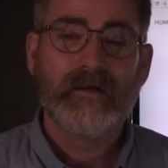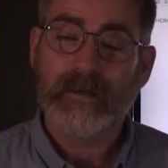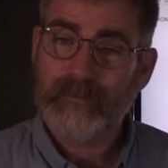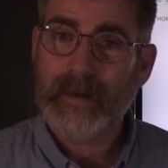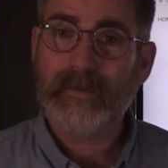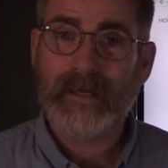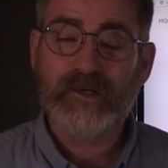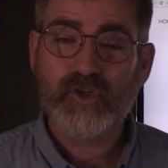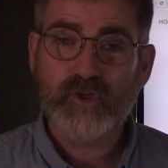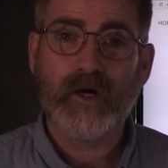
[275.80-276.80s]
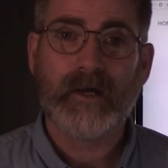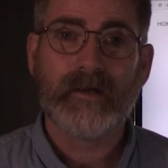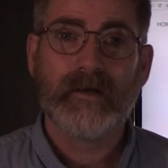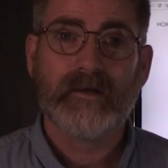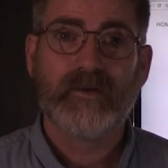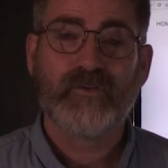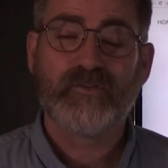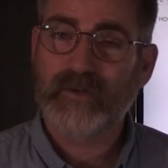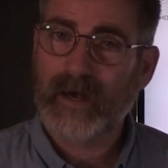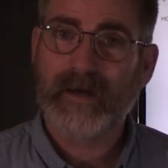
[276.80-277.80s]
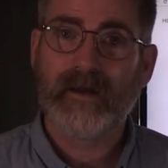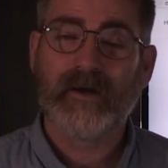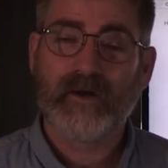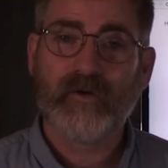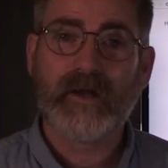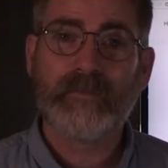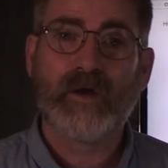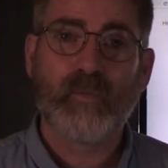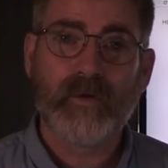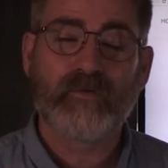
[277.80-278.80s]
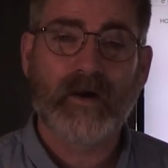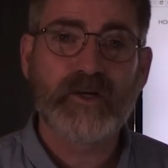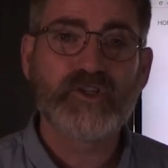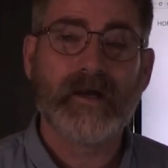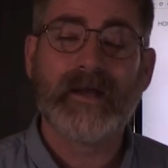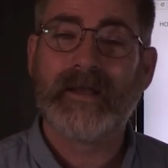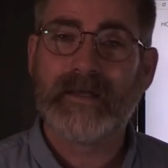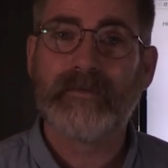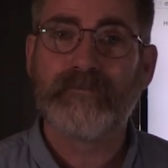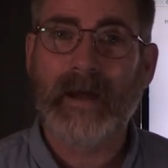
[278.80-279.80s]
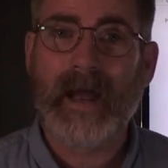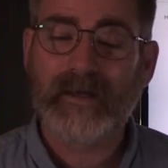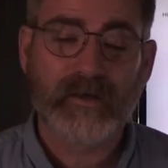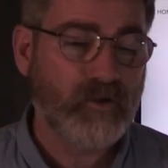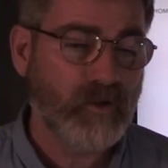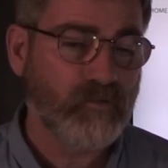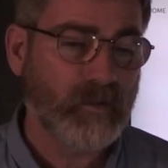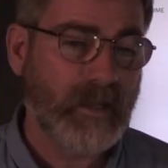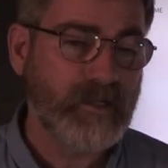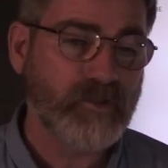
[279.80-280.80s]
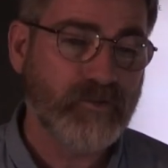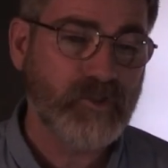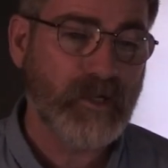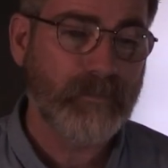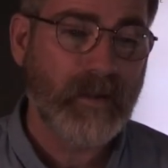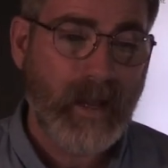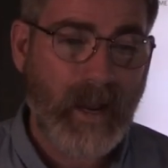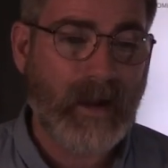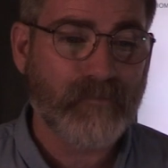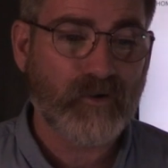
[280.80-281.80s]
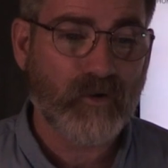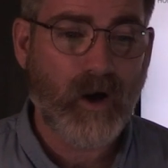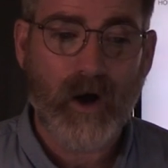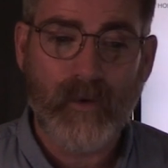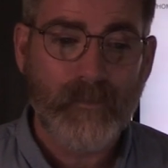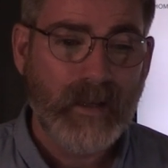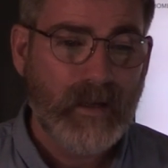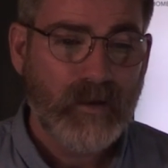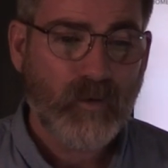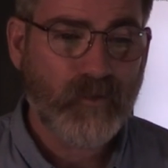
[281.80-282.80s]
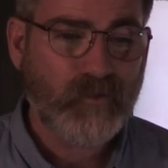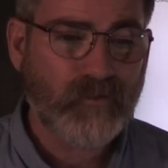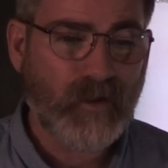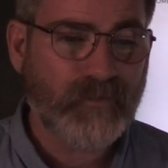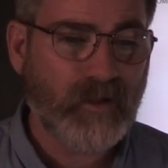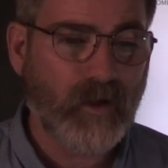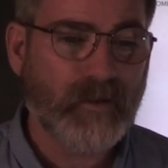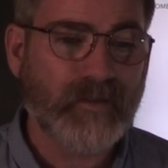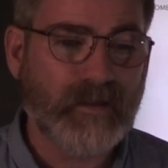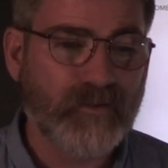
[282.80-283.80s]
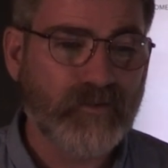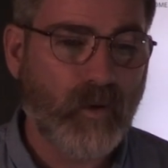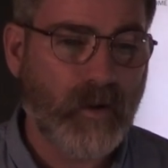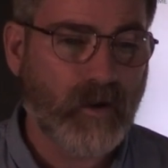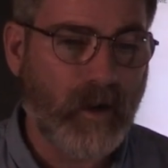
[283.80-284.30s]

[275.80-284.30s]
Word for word: And maybe they should sign an agreement with Russia and get back in good relationship after all. Of course, that's not the only thing that's going